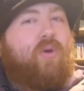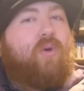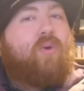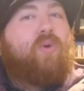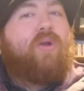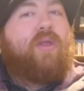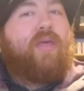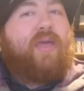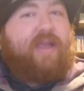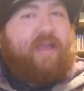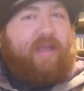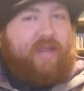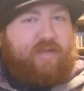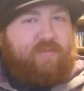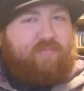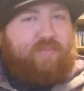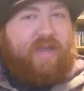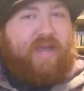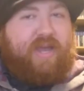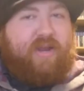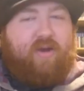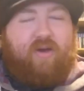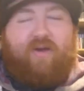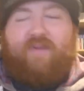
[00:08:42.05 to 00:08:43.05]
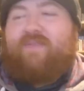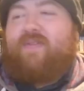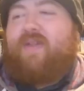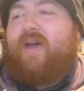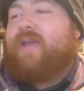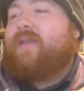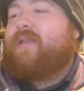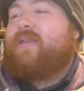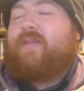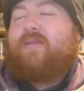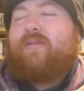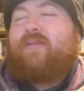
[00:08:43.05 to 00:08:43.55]
all of that gets paid off,
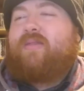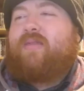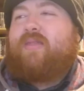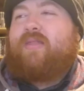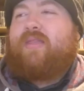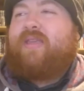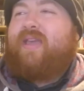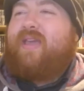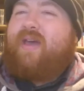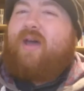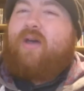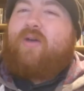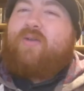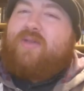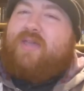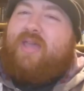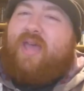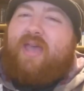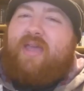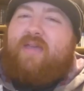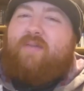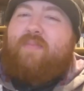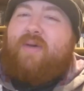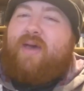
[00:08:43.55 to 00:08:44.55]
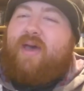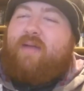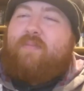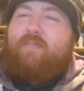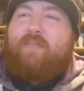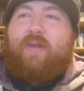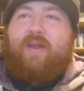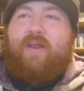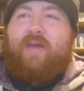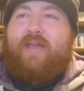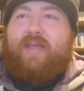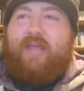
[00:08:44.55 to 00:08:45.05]
like, yeah, okay, man,
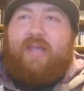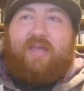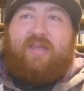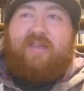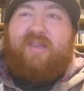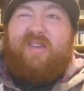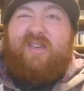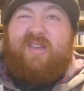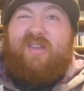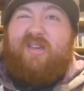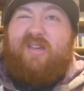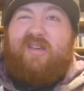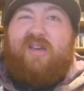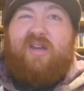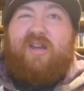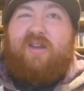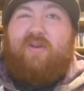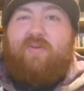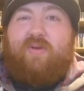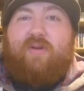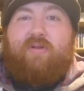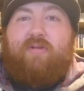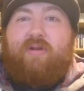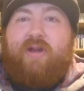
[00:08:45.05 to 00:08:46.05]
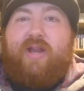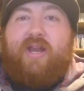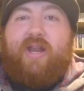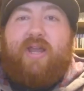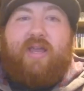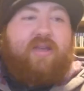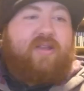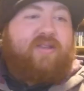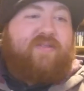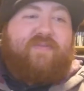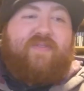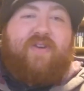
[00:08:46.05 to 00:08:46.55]
but like, I don't want to read
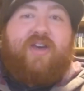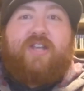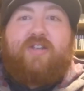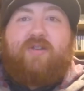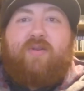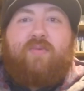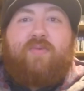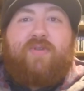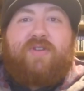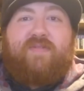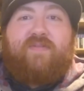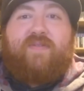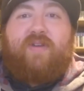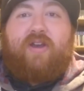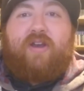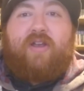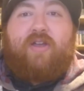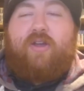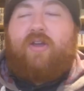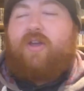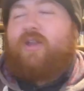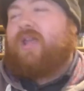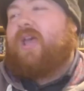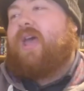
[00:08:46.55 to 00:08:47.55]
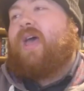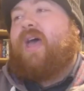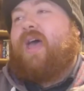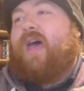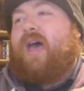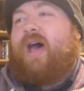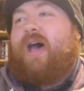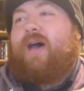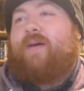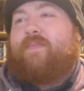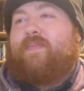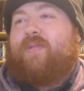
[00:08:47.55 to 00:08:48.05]
it because the first one wasn't very good.
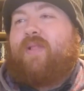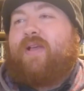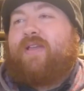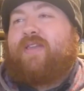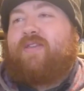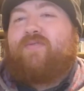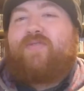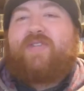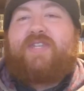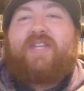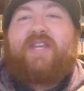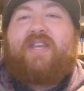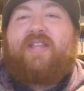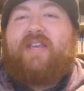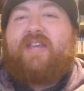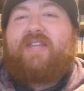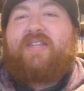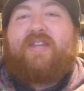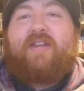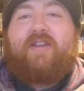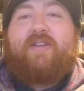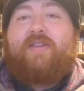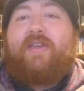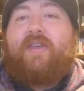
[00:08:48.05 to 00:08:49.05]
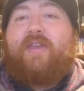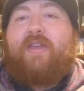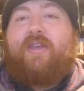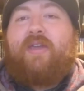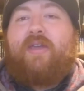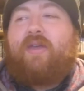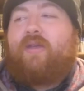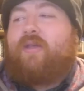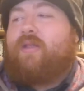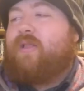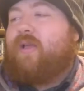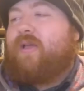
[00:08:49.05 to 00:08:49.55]
Like, you'll see this in
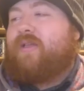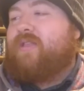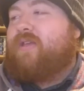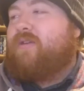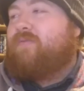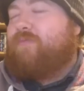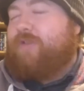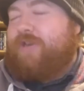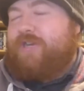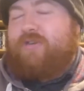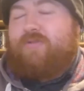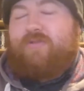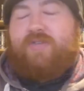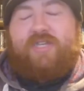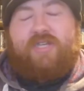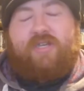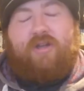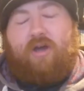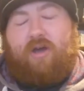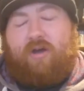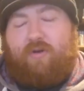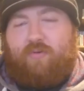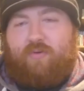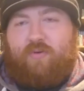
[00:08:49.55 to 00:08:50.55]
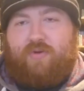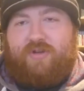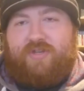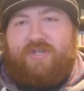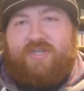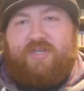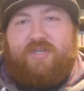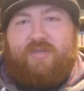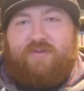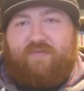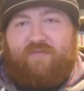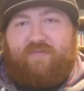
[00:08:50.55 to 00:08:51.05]
the original Star
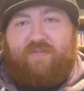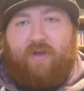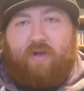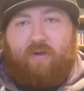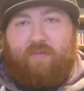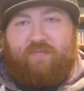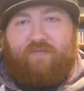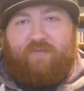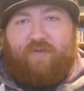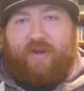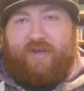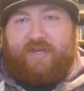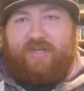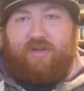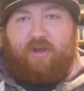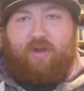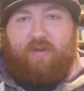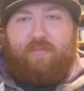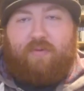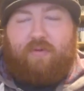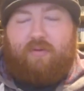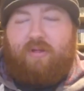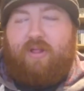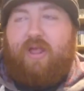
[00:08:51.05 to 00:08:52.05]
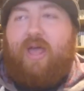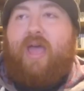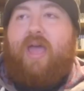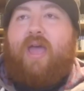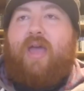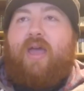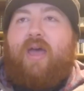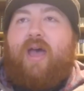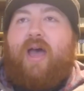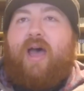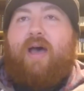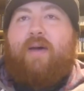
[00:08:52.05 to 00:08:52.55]
Wars film, for example.
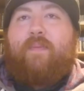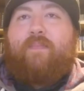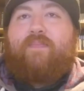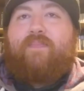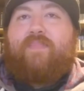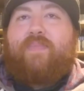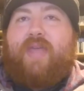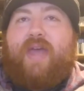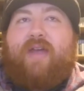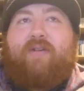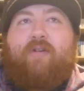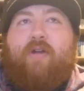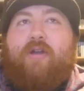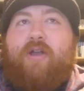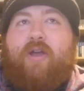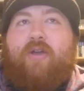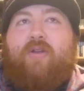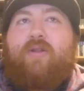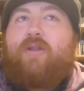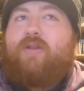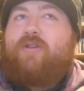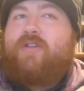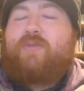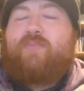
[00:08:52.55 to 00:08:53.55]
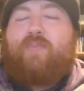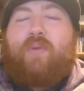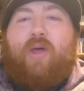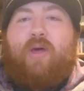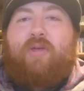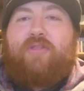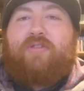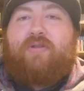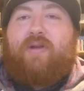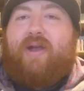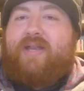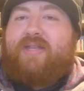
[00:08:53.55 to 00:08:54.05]
There are no loose
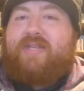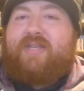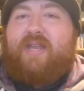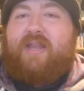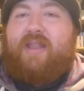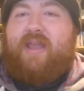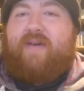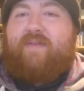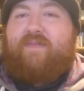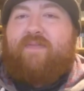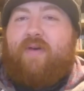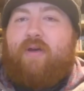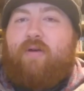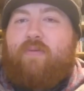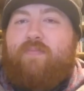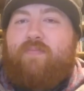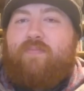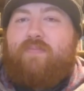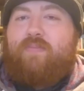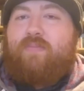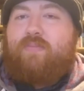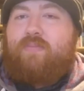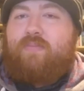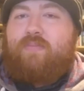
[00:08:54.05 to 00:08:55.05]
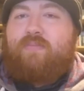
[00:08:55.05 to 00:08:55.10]
plot threads in that film.